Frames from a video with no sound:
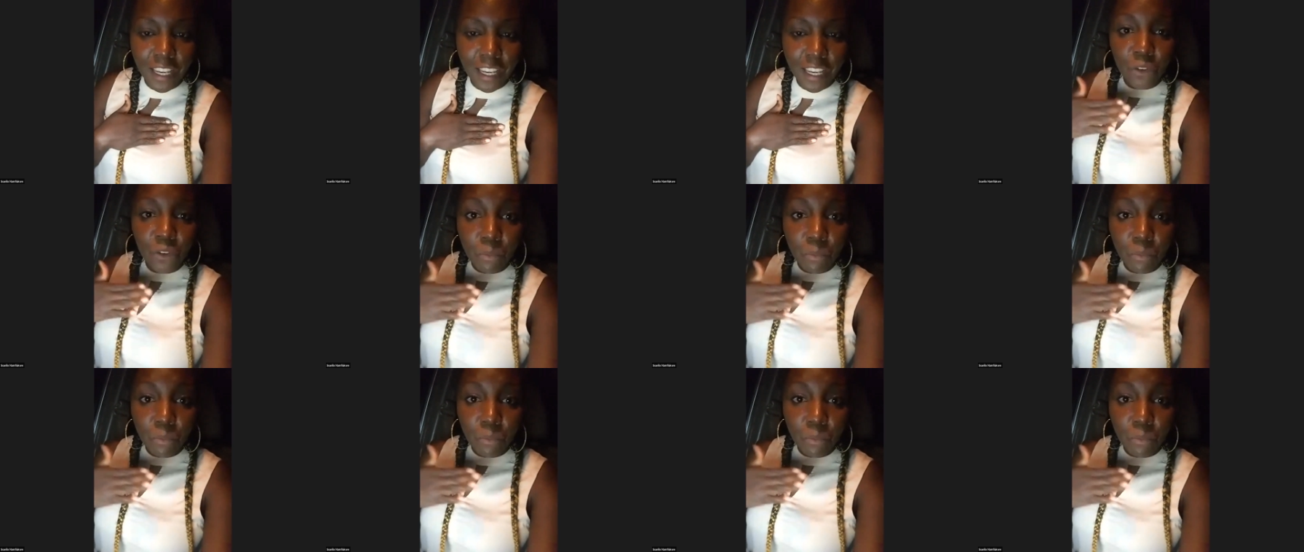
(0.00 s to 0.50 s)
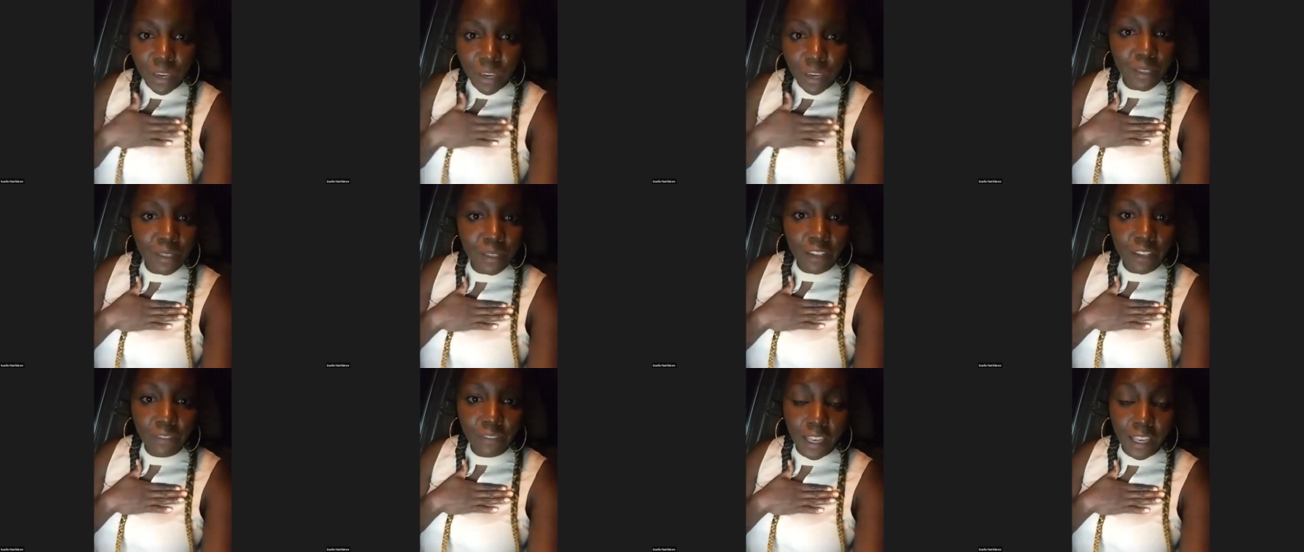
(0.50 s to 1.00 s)
you better
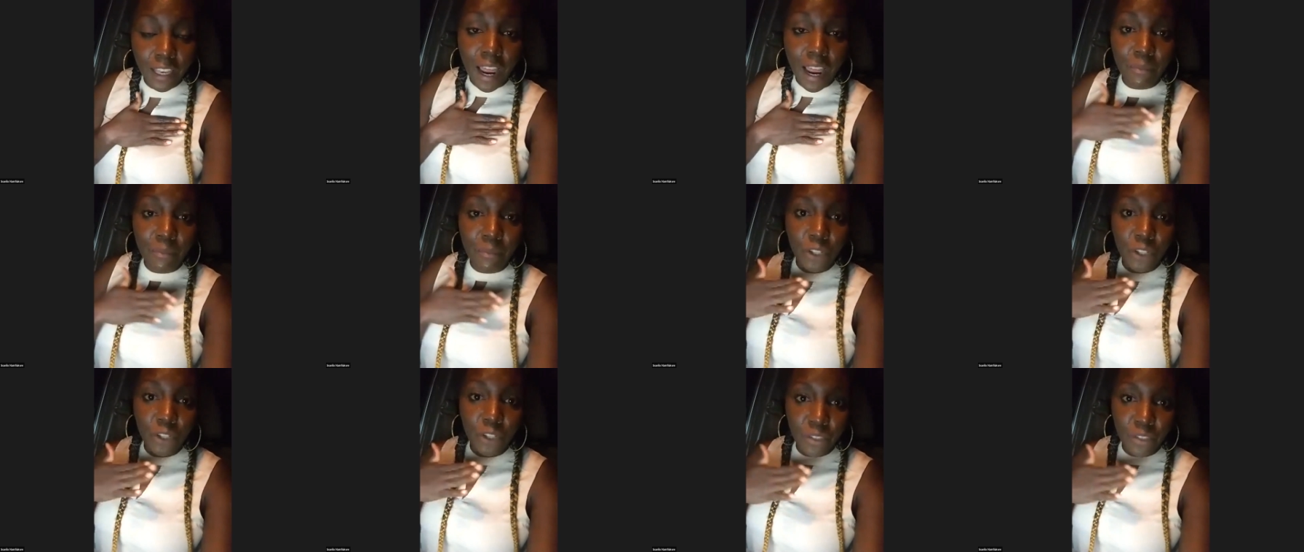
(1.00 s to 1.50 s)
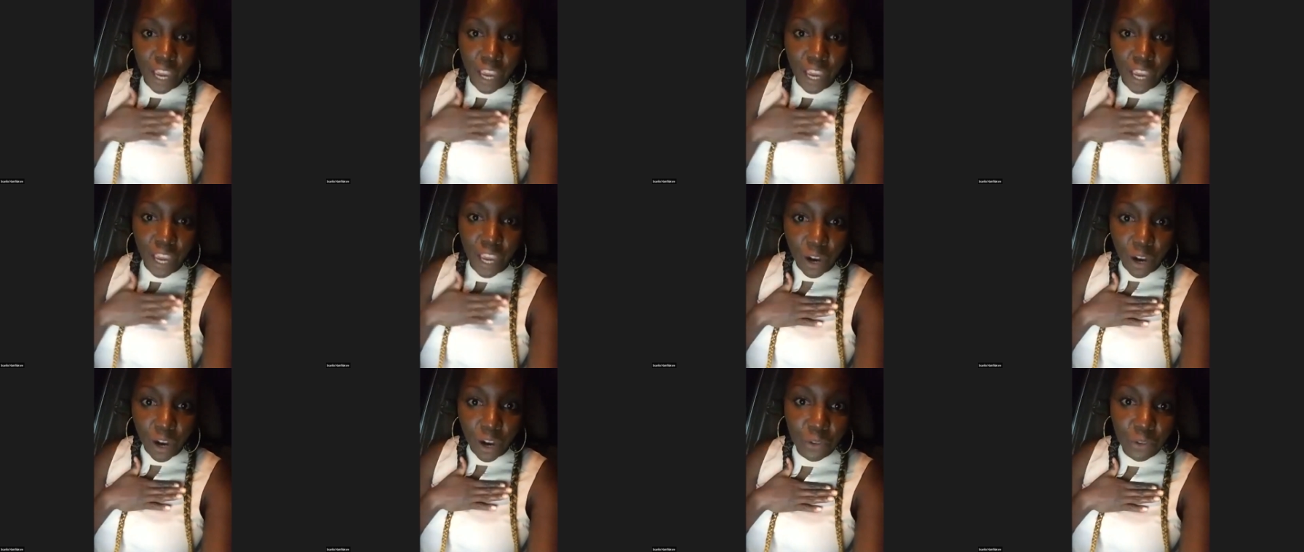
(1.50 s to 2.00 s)
believe that I'm going to
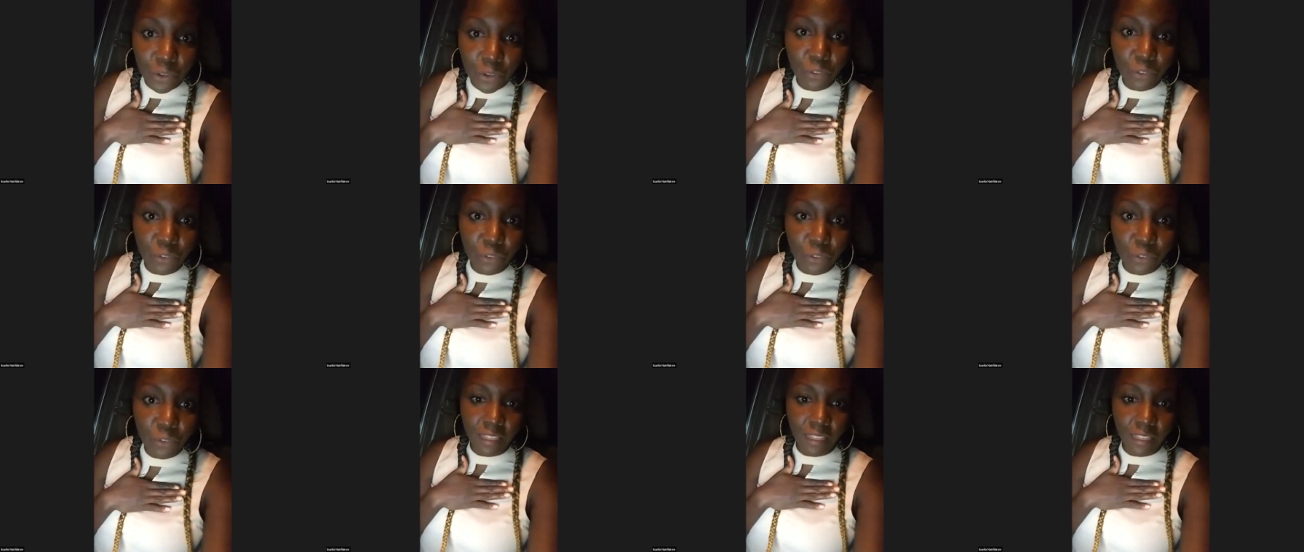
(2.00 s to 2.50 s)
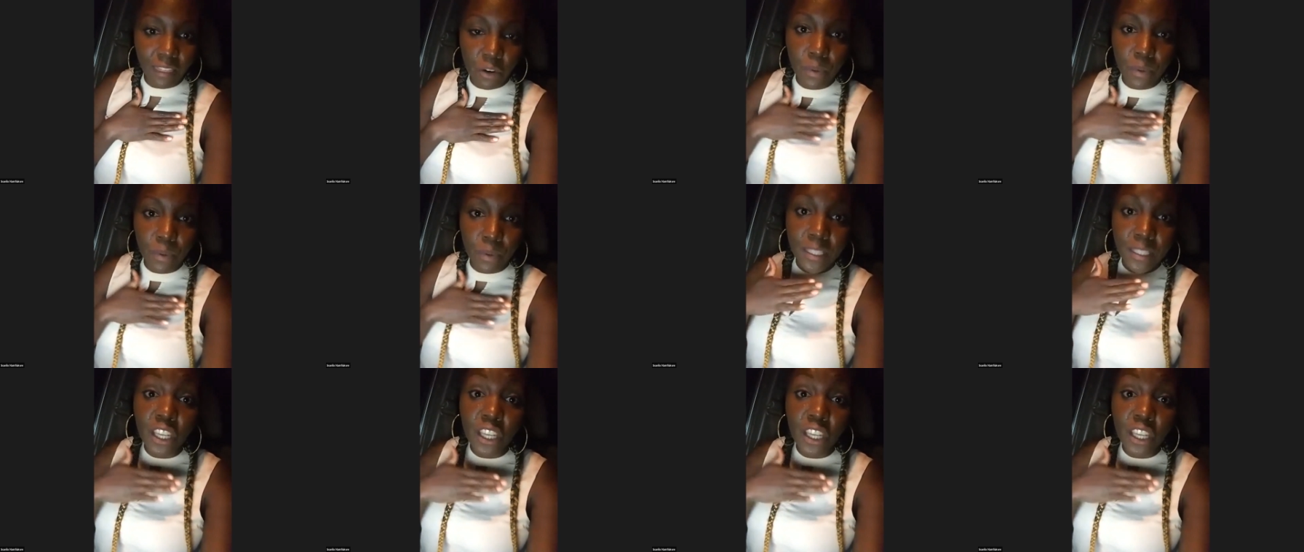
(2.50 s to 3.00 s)
help you find a
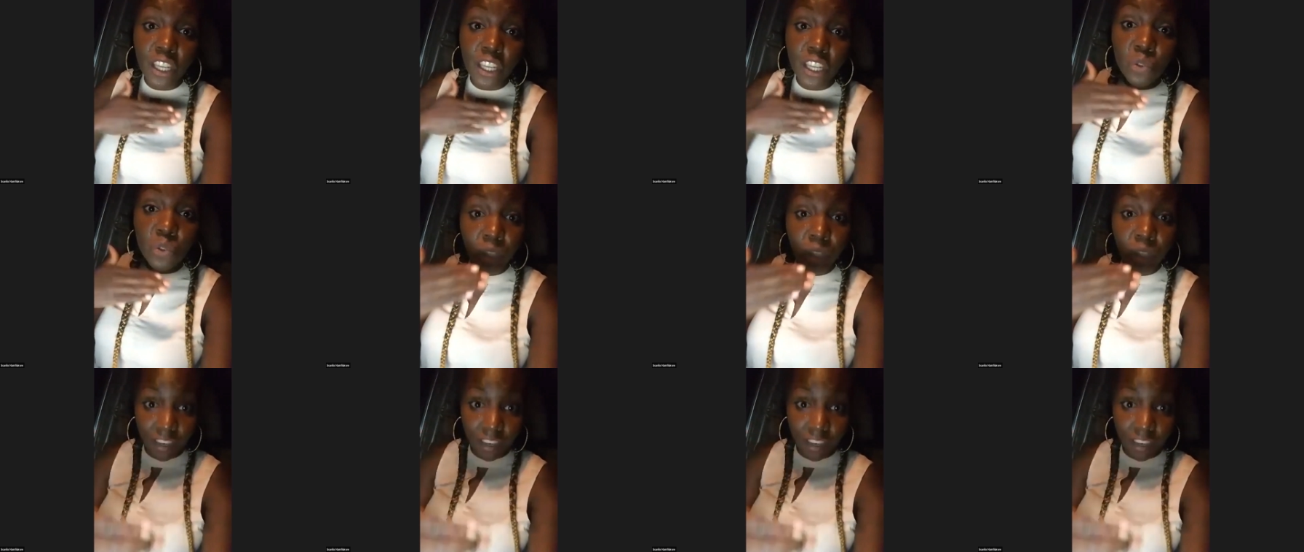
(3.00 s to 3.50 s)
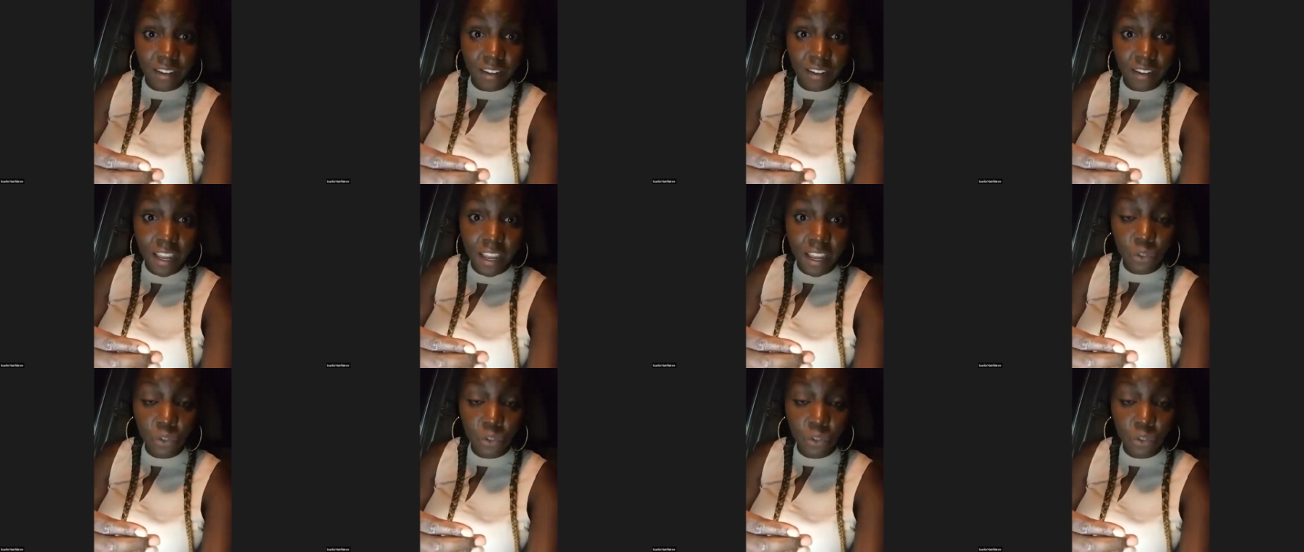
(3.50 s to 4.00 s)
therapist that you can
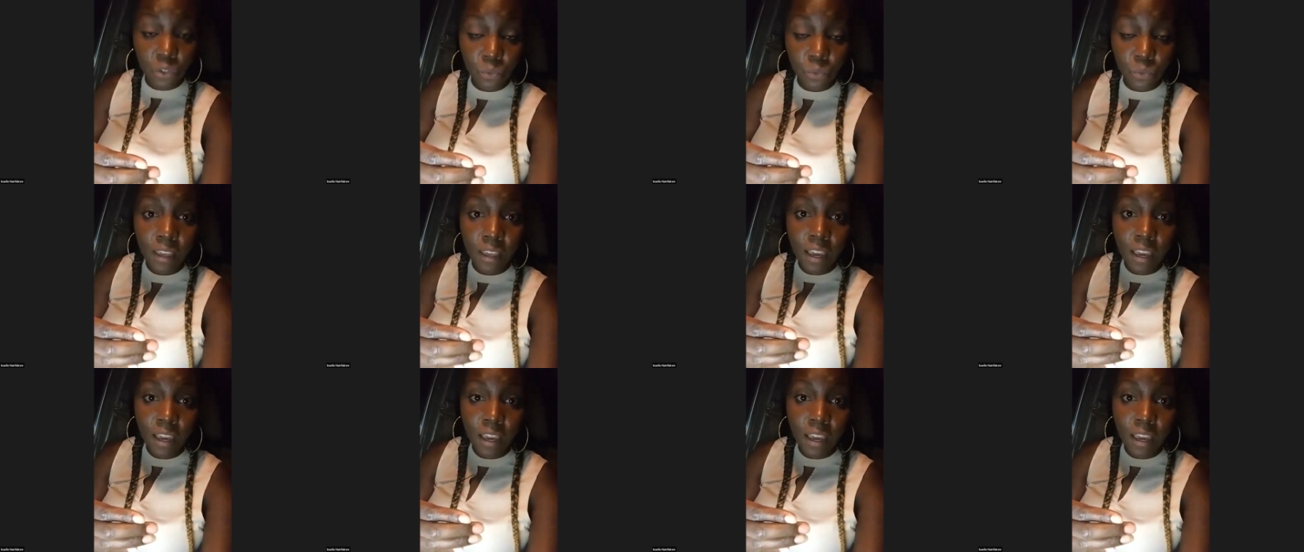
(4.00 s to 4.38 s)
connect with,